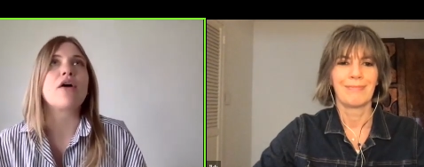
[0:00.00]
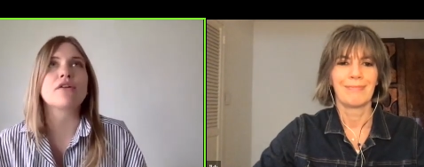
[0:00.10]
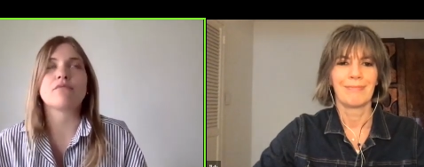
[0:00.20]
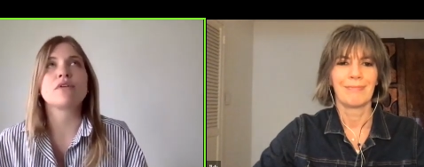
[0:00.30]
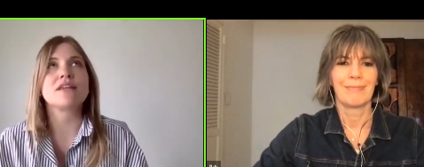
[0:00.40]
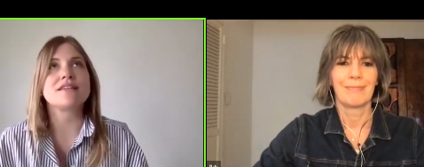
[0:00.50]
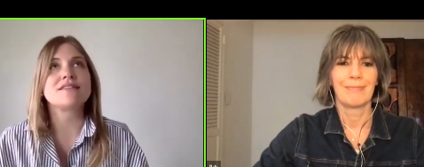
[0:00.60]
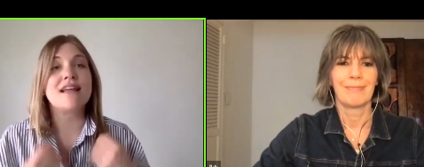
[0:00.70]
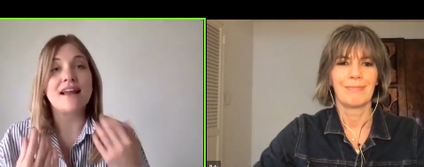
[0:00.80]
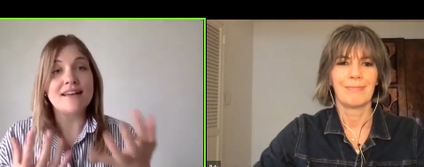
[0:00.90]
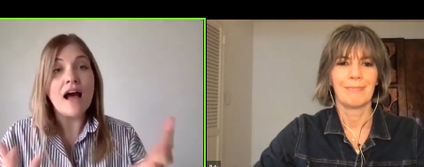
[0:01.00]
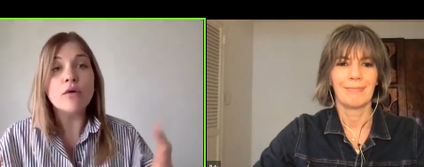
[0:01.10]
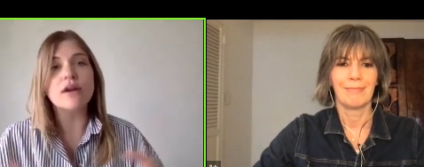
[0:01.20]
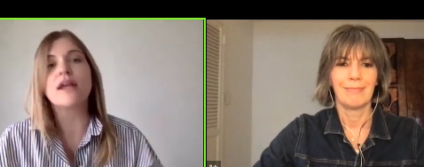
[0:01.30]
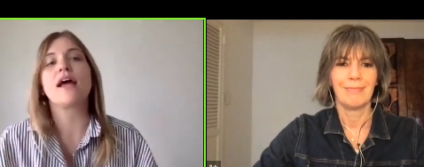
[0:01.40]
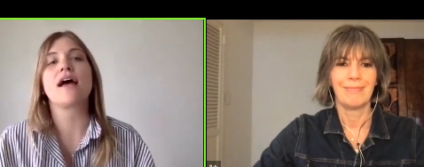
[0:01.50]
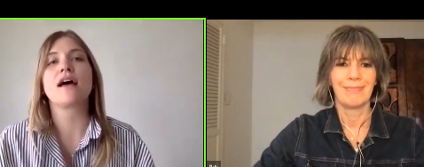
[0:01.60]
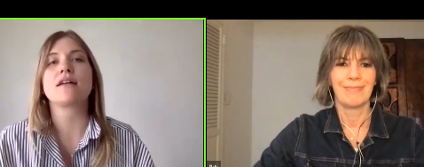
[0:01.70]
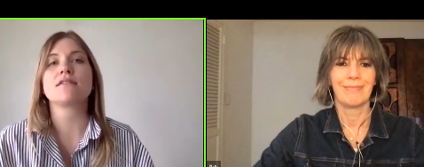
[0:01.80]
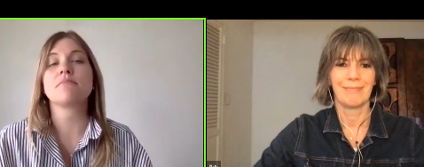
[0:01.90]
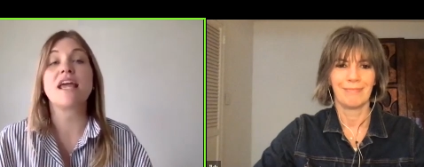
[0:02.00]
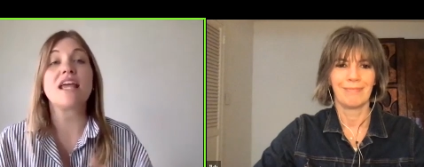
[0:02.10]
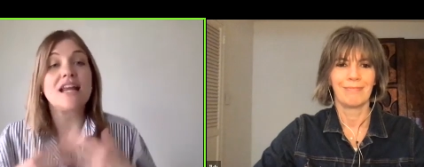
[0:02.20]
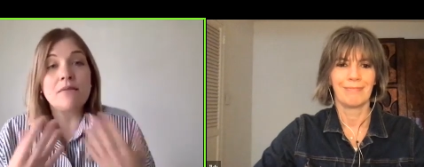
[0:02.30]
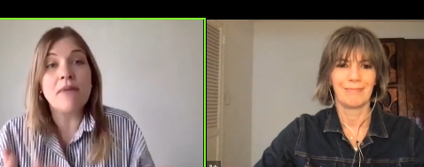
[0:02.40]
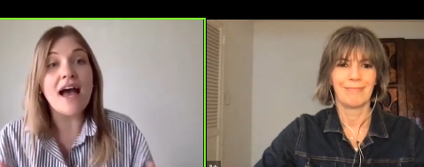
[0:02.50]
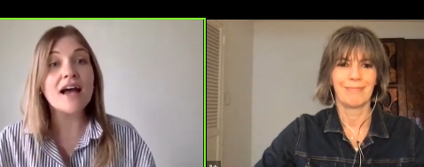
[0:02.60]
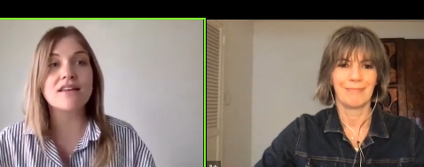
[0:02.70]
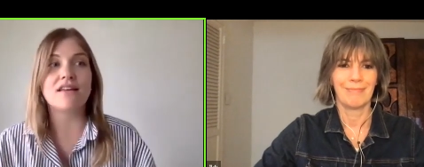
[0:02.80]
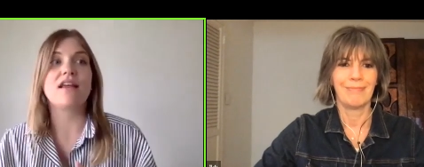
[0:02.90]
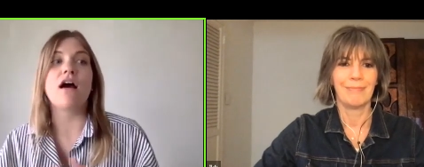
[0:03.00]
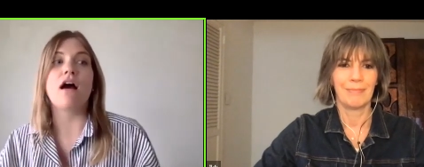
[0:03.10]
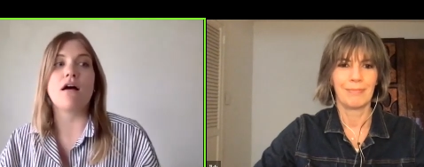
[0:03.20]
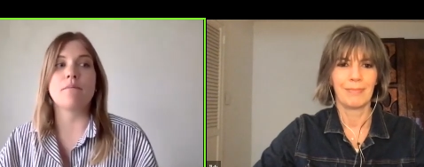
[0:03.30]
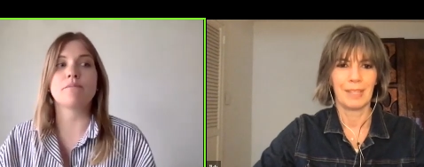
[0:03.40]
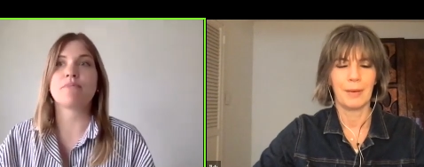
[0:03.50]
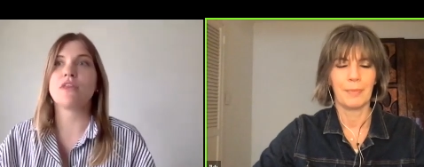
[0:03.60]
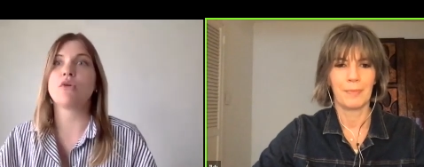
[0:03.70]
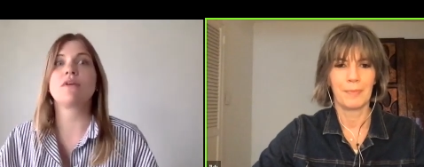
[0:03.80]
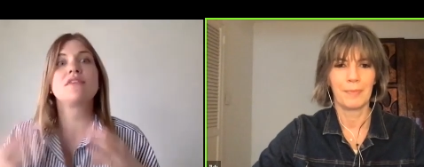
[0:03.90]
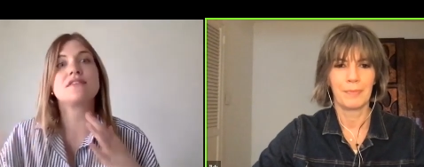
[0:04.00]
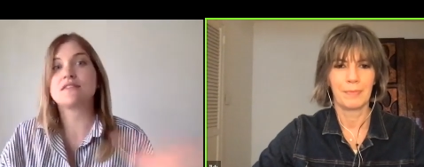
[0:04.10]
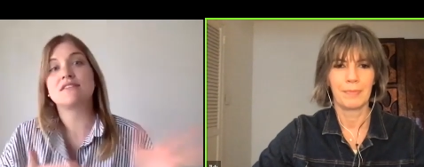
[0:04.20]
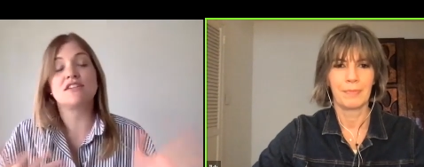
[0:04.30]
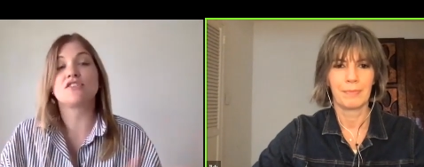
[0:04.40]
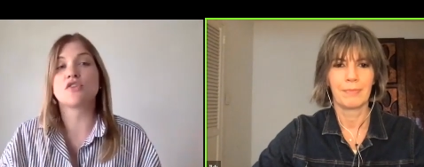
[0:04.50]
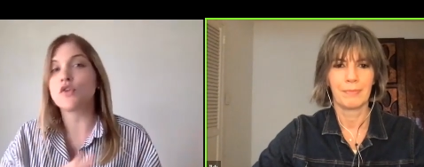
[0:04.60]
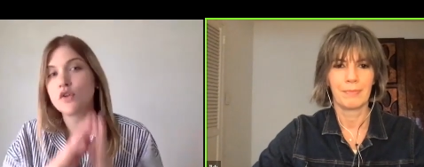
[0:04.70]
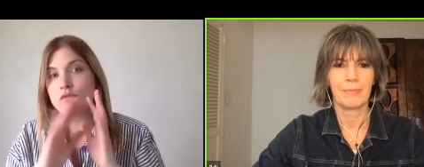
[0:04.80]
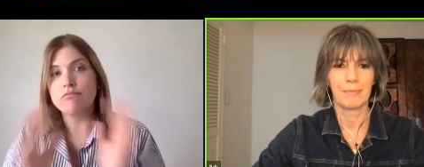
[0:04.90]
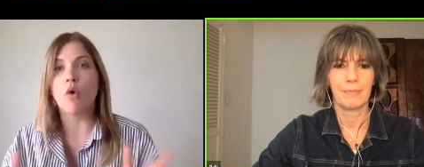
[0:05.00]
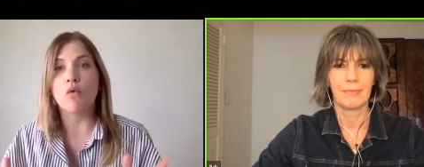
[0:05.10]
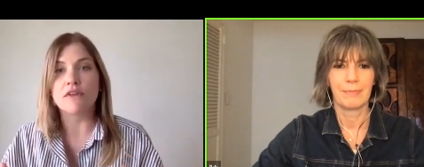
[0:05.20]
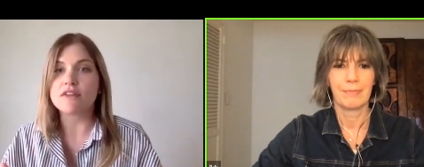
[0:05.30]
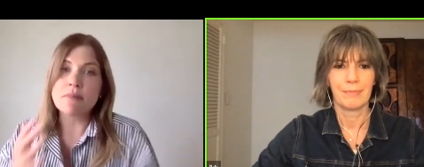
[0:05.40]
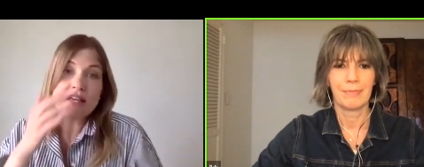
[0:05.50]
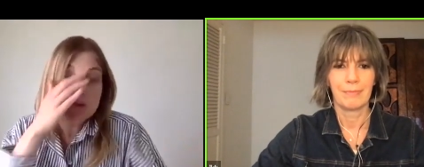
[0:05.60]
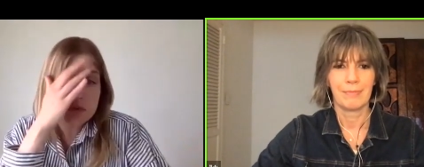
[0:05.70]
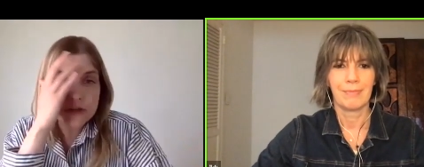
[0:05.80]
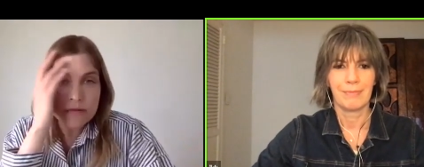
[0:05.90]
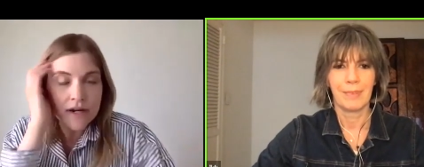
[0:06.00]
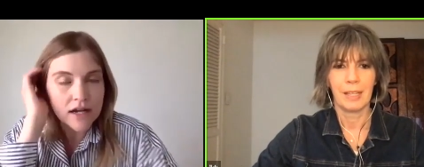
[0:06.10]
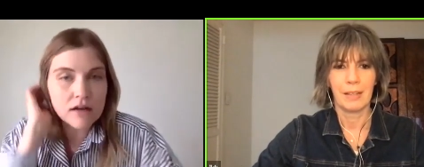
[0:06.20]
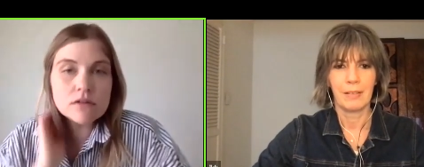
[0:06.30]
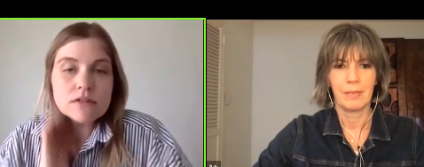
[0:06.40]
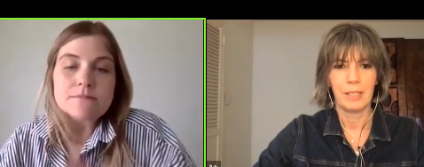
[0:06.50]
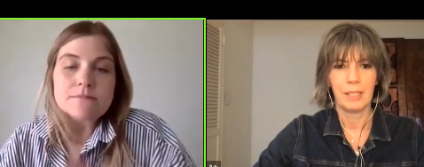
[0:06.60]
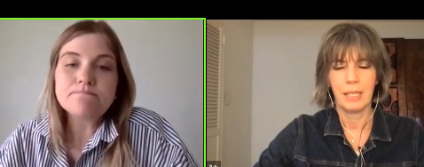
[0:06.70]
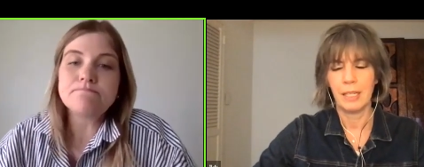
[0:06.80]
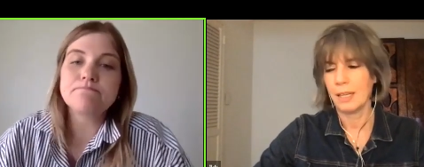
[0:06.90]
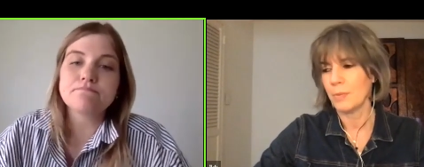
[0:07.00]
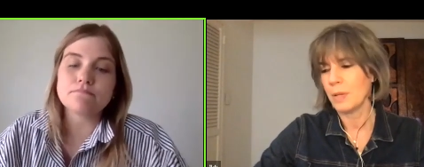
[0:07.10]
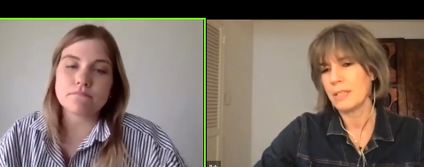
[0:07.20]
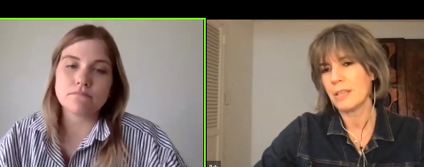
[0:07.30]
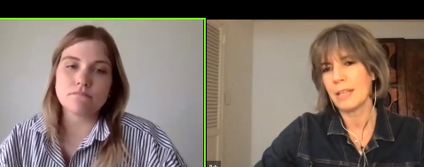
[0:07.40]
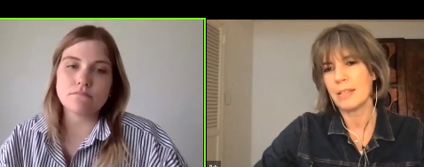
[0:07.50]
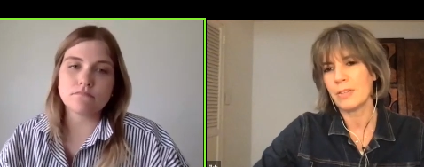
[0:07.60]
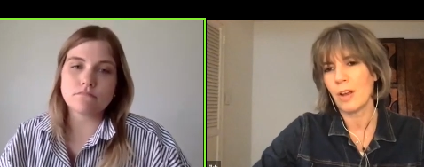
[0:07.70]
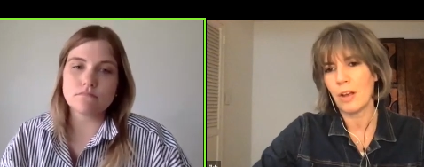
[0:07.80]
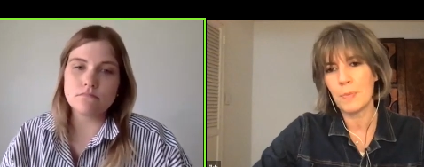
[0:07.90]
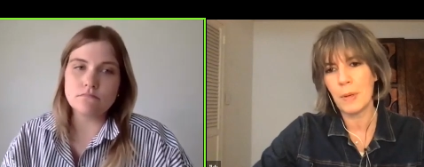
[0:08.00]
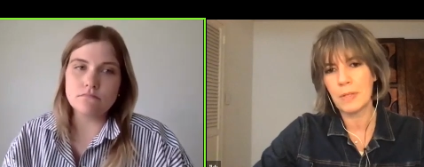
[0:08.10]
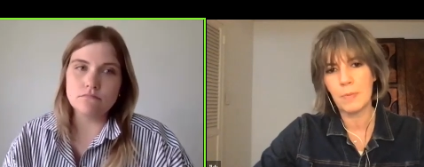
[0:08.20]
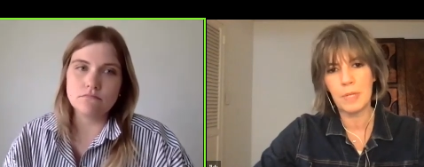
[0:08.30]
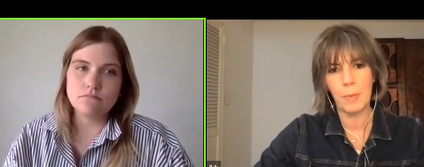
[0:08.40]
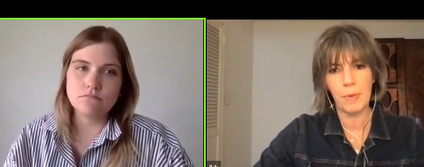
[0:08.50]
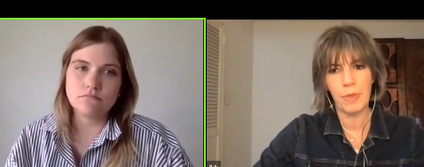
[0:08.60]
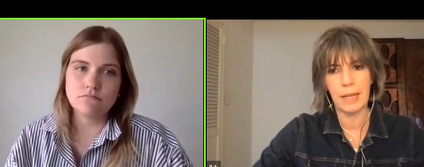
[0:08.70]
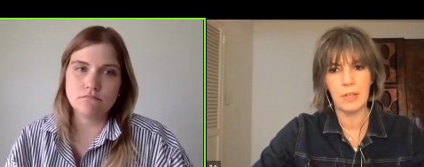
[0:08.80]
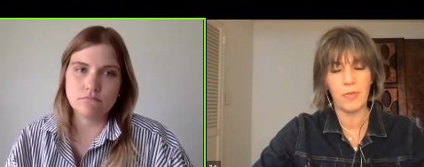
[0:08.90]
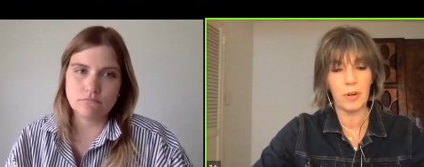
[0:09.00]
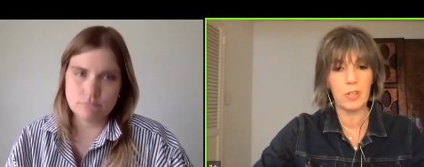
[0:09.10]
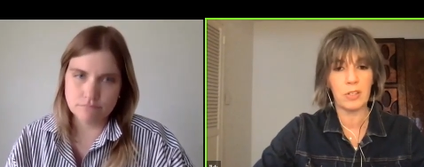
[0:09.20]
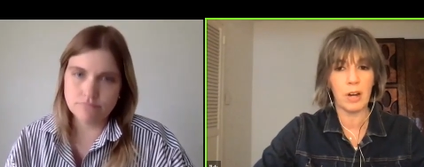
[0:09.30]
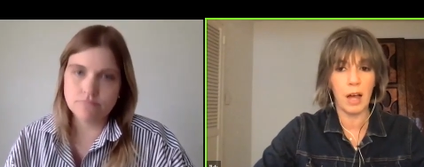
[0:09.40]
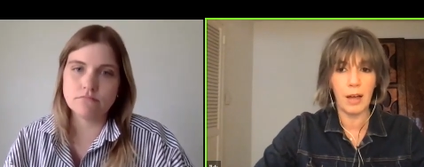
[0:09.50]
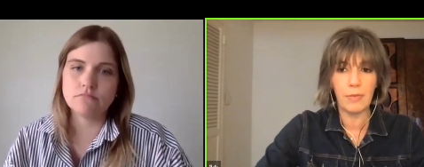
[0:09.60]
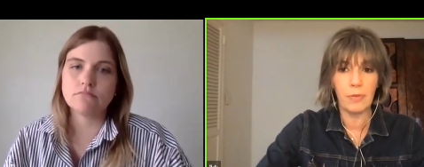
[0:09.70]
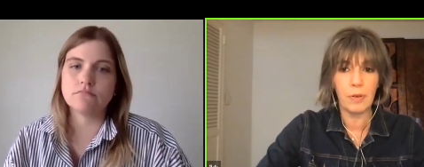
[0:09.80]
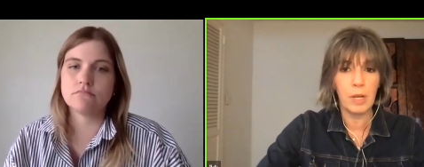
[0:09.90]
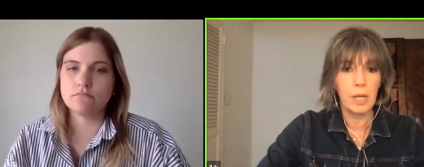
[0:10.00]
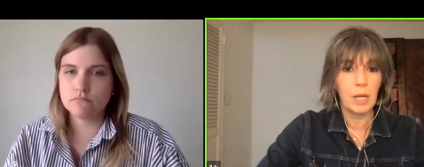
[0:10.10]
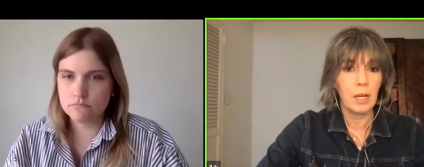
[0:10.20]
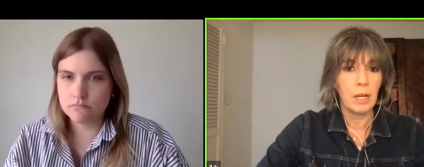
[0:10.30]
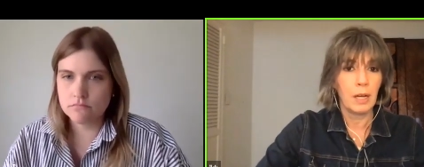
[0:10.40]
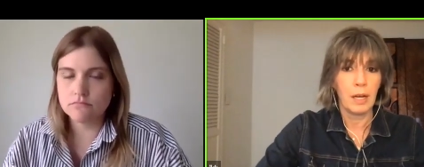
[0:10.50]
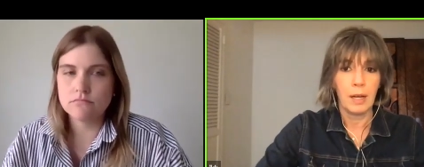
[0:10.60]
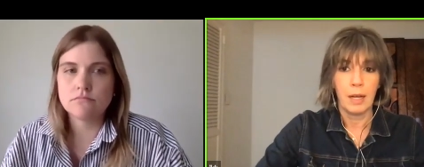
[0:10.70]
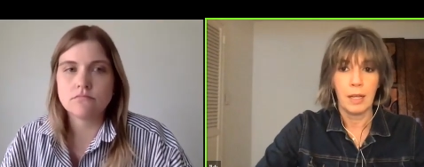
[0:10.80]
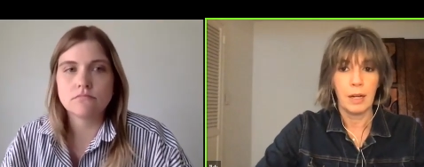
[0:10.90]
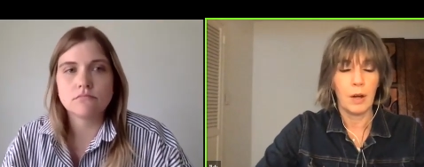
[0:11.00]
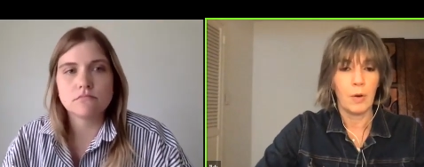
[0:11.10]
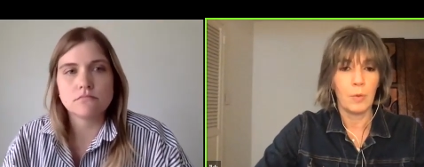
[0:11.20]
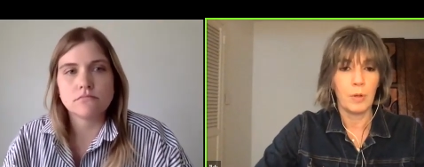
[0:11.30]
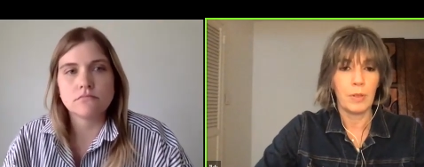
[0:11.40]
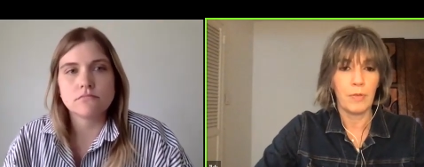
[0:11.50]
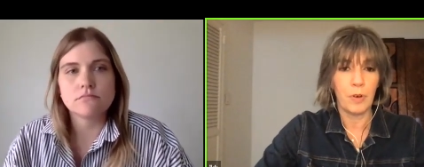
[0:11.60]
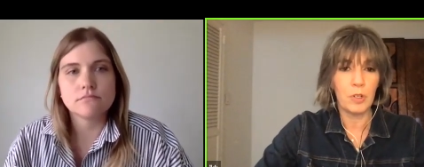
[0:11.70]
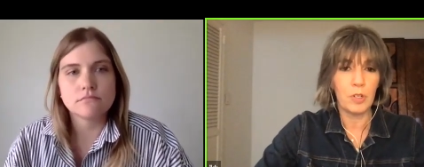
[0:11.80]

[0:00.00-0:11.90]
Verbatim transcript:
Speaker 1: to really stand out and make an impact um, yeah. in this digital only space we're in
Speaker 2: right now? Yeah, well, let's let's talk about some simple things. First off, you know, the first